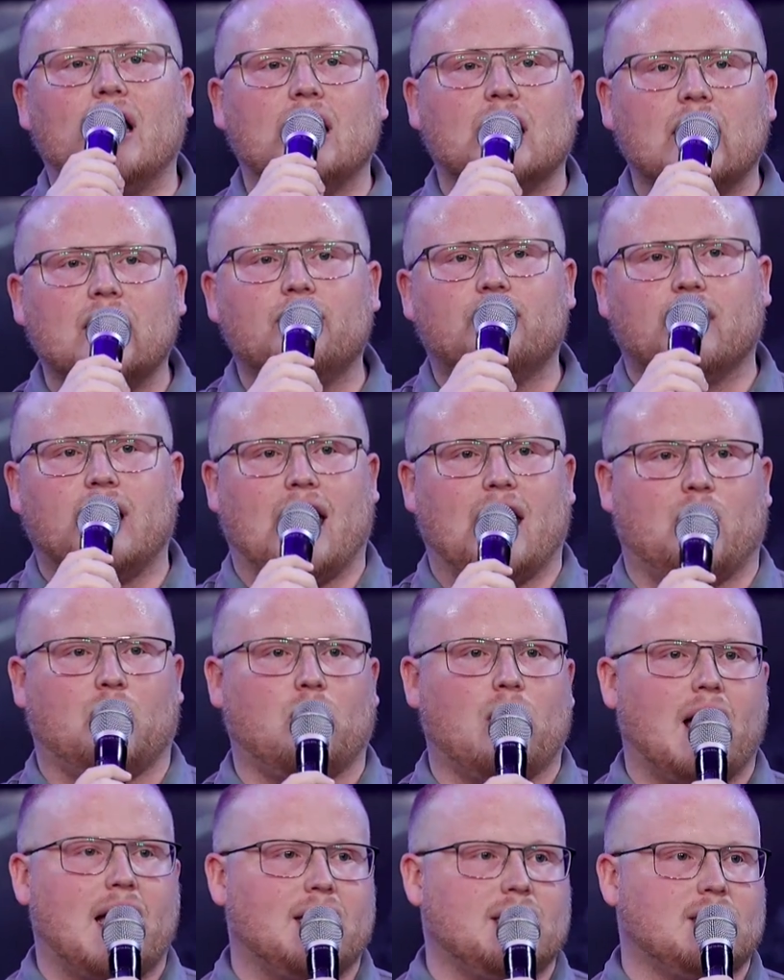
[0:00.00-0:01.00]
they live like
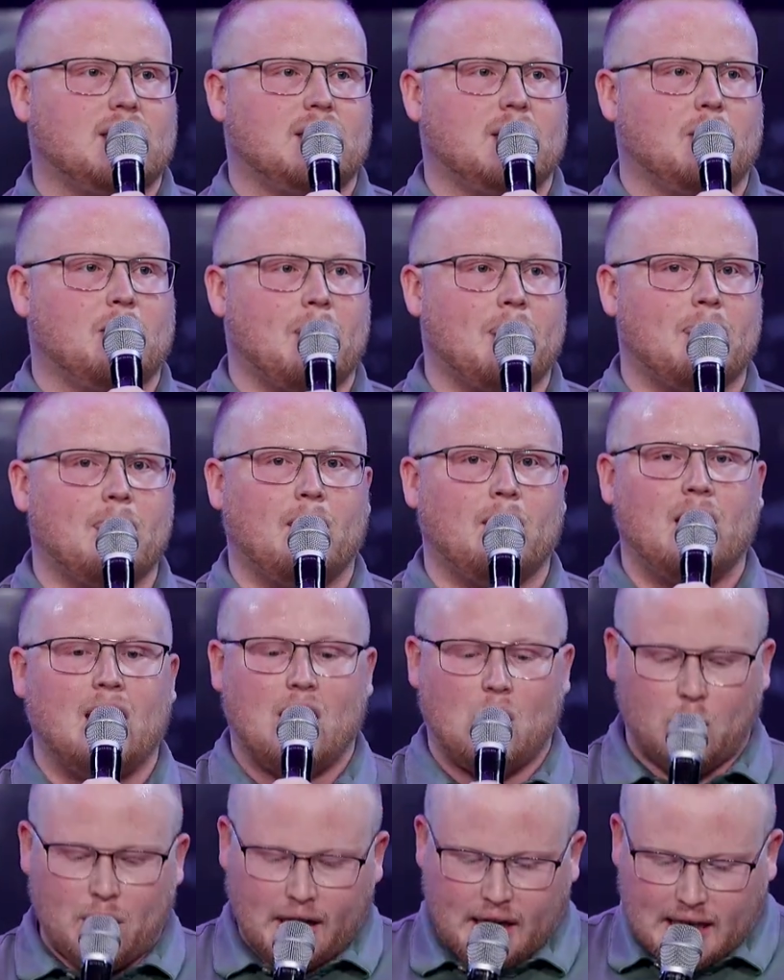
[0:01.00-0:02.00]
Christ.
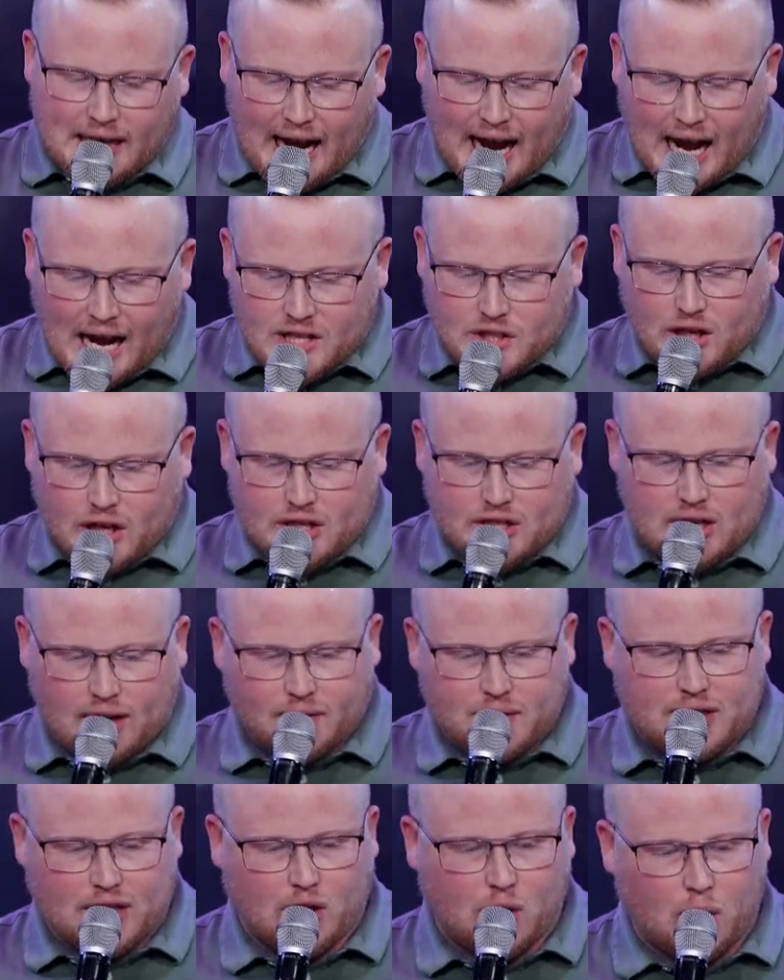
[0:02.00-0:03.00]
We need to ask
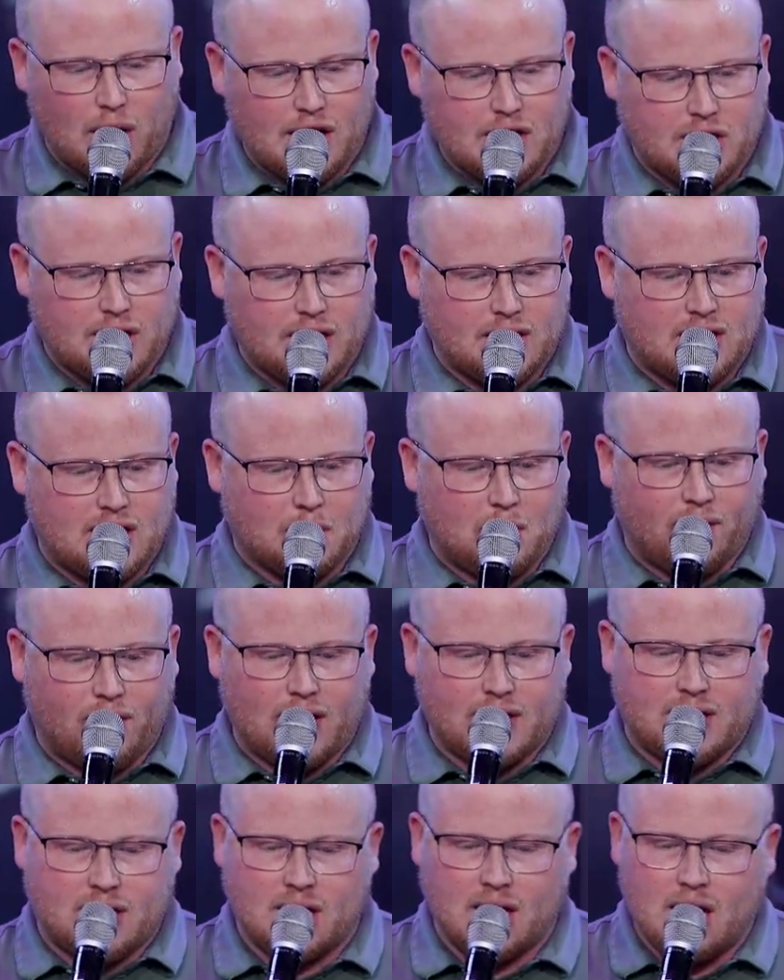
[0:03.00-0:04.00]
ourselves the question. Some of
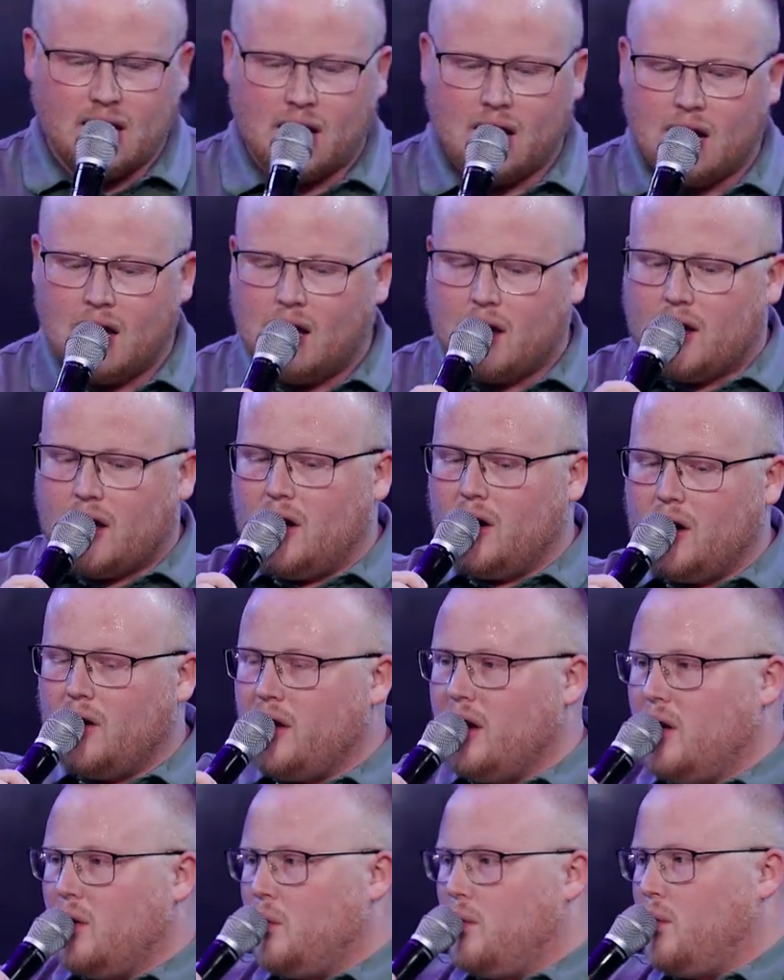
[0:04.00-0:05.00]
us, you know,
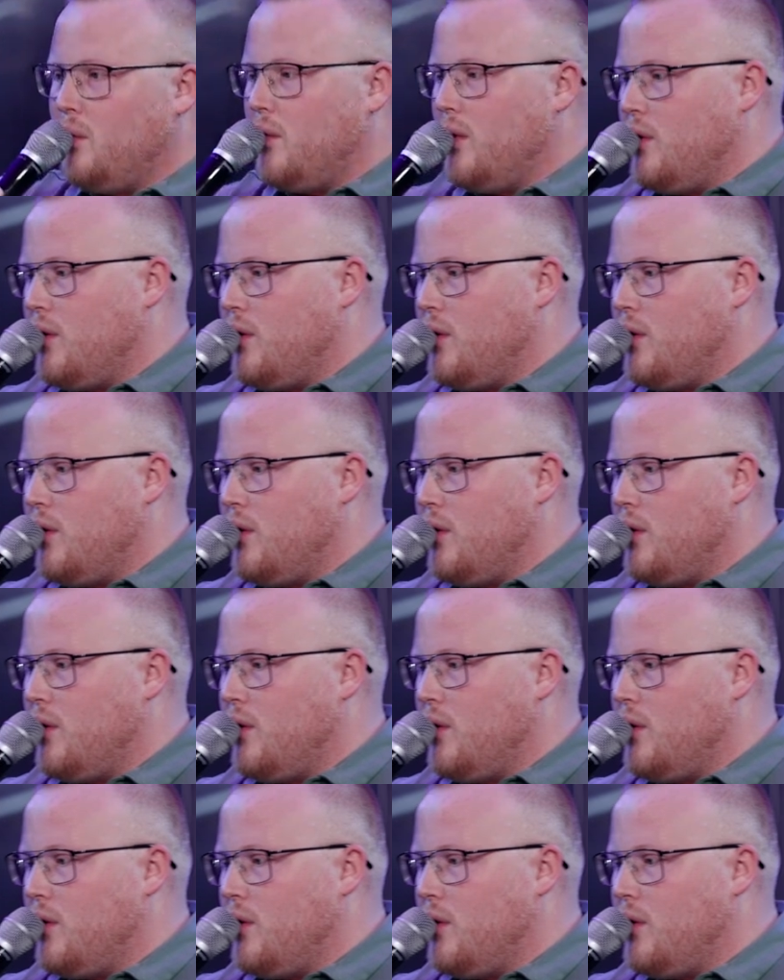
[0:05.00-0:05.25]
you know,